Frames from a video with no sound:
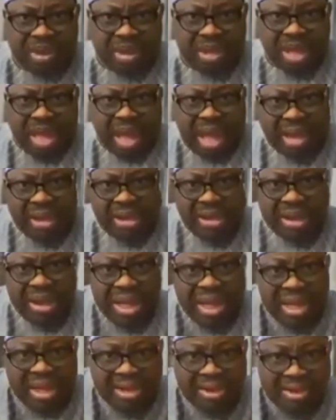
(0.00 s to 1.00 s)
And
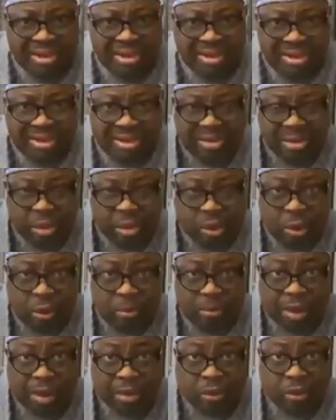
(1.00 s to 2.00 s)
then you
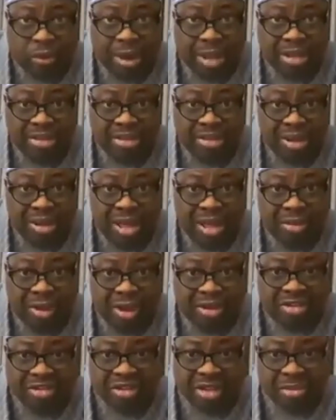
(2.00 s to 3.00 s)
come back to Nigeria, you are
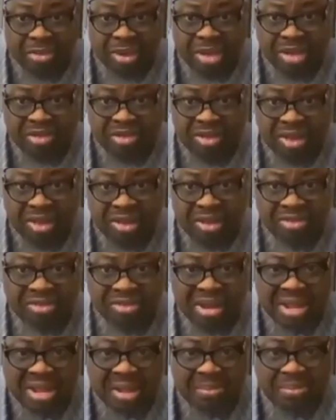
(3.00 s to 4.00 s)
discriminating
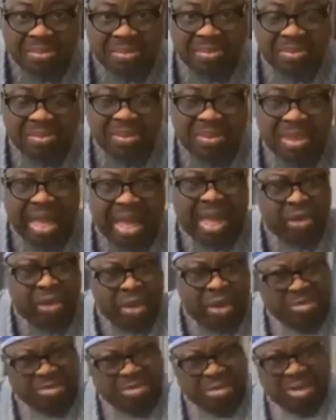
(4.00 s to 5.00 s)
against them. And you
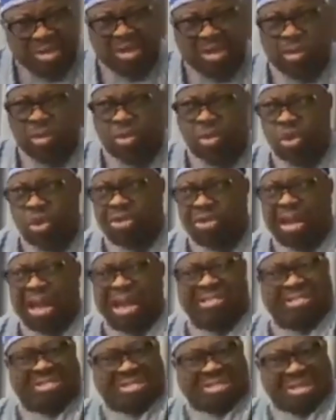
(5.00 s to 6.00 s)
are saying they will not
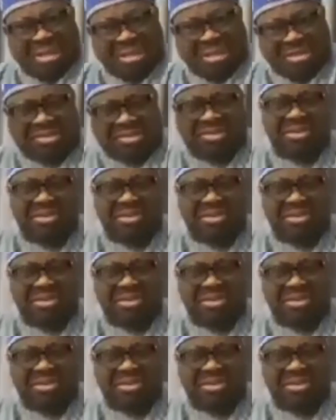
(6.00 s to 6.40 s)
agitate